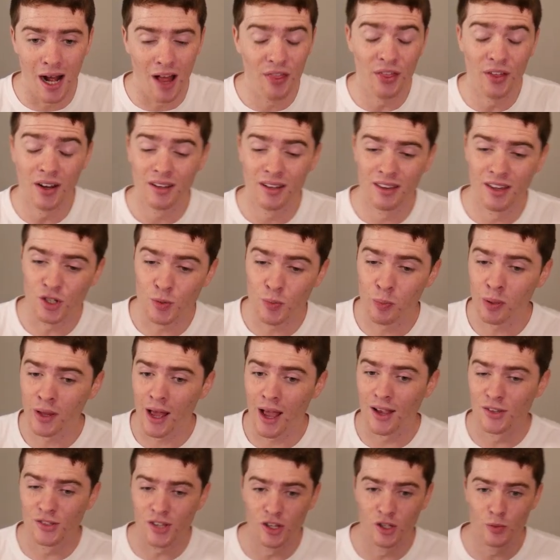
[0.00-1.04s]
I think this
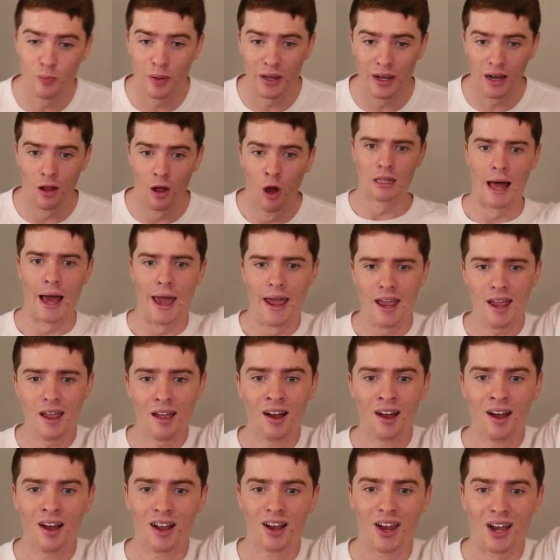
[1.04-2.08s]
place has been a
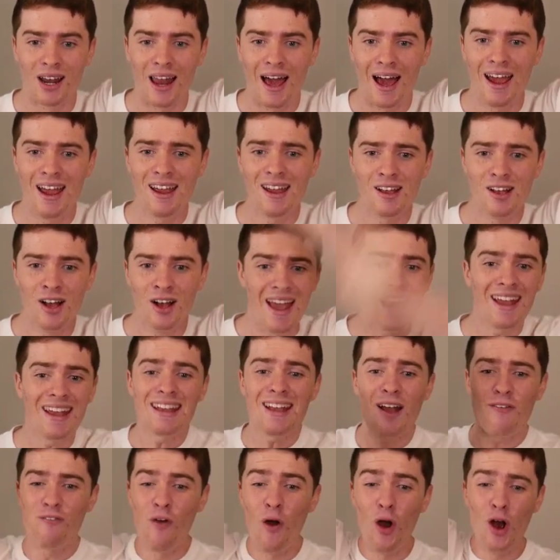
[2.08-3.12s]
glade. Yeah,